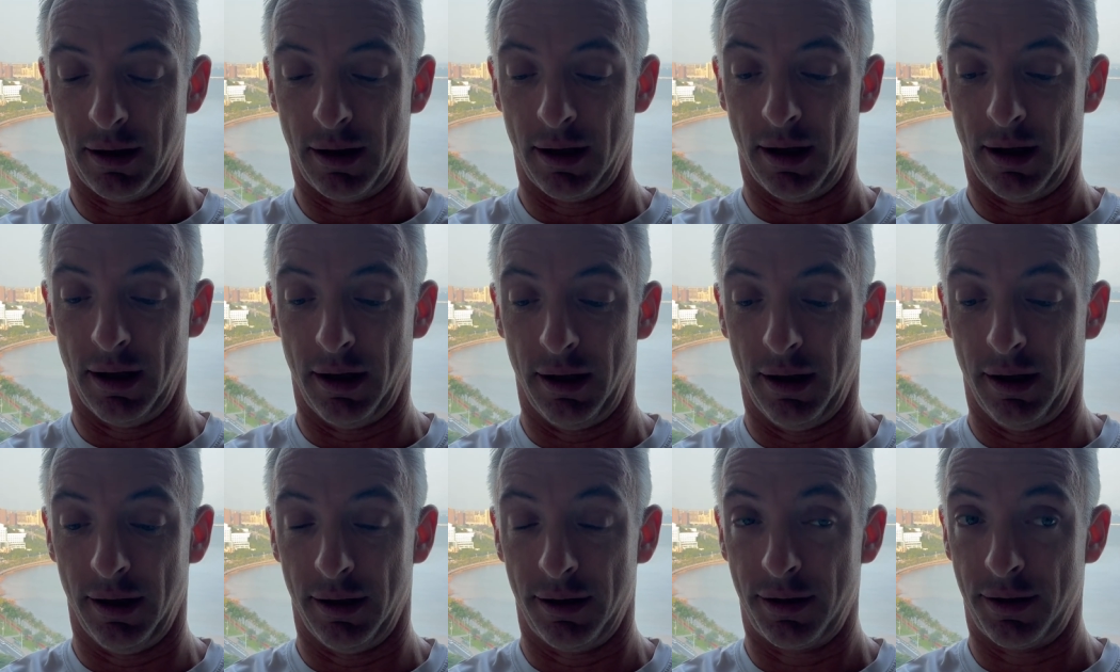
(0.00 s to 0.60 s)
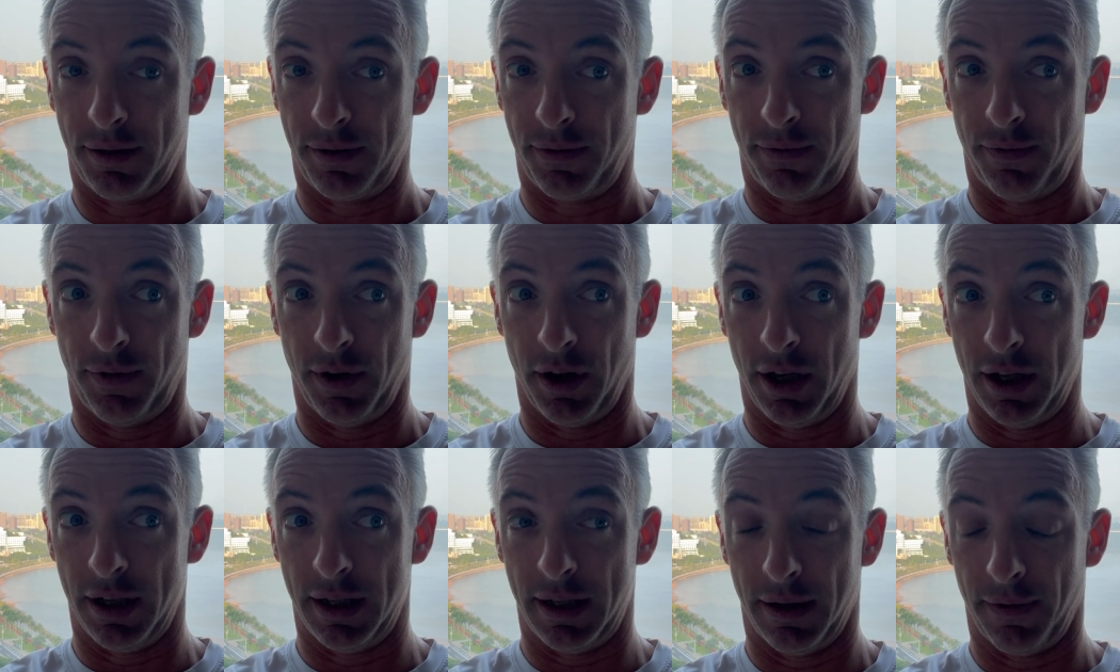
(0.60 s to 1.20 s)
and it's
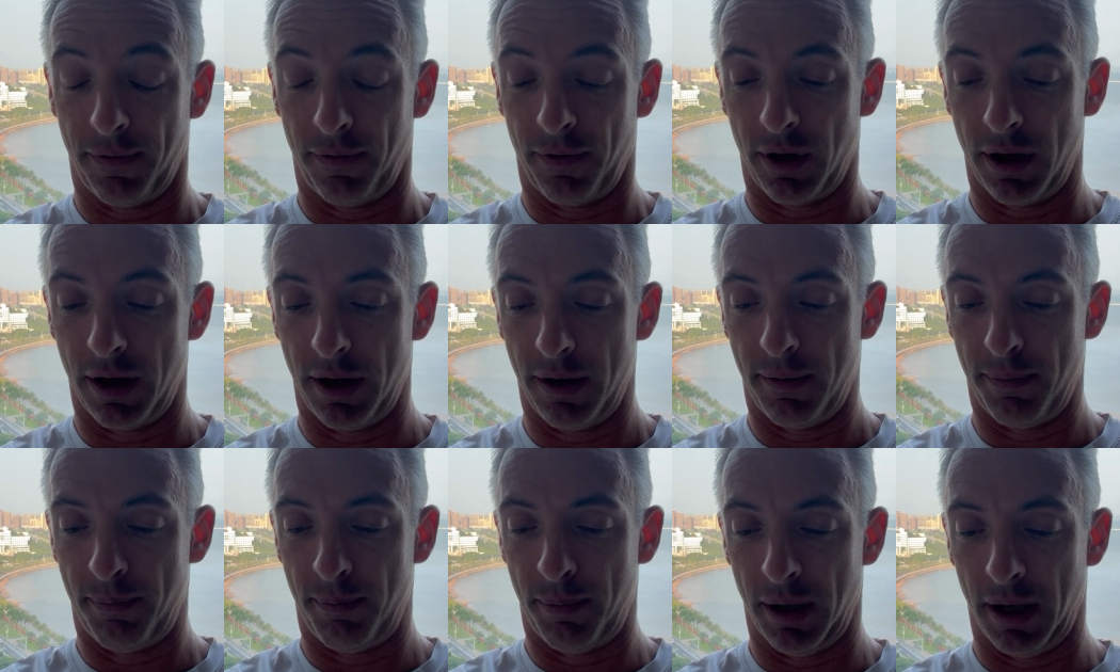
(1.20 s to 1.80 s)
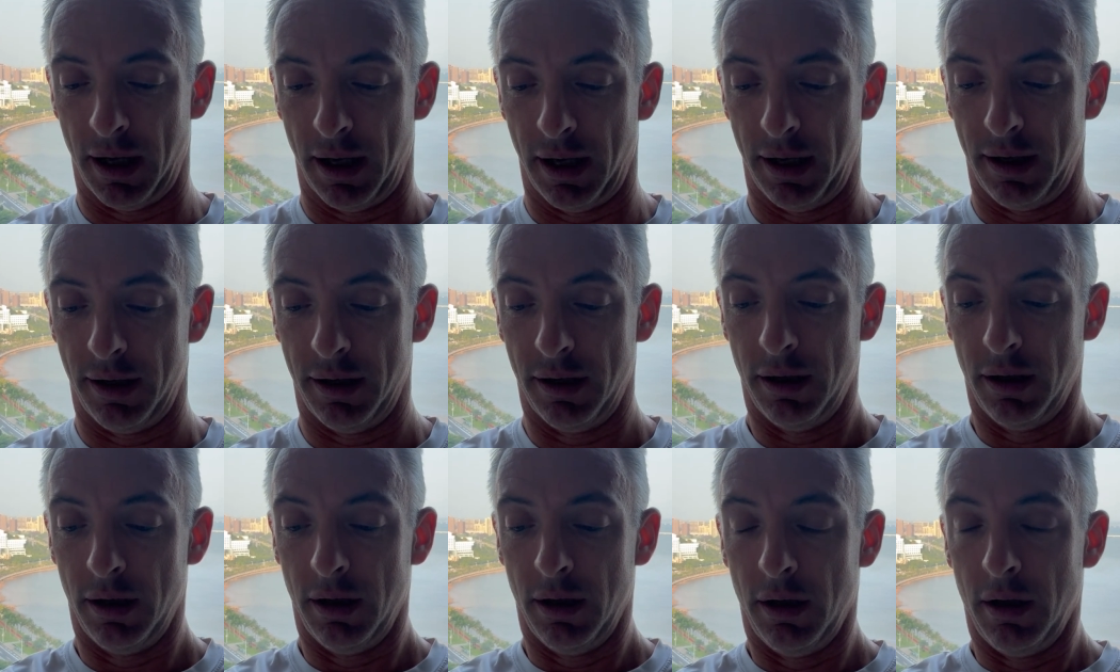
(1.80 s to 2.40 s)
very different,
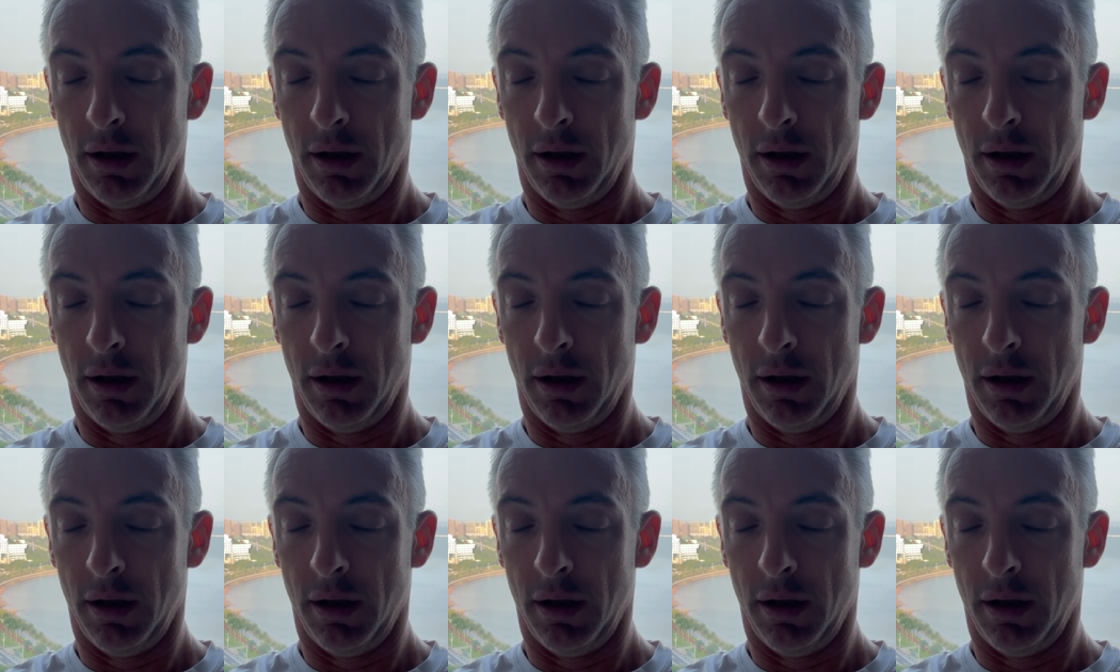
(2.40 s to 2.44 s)
but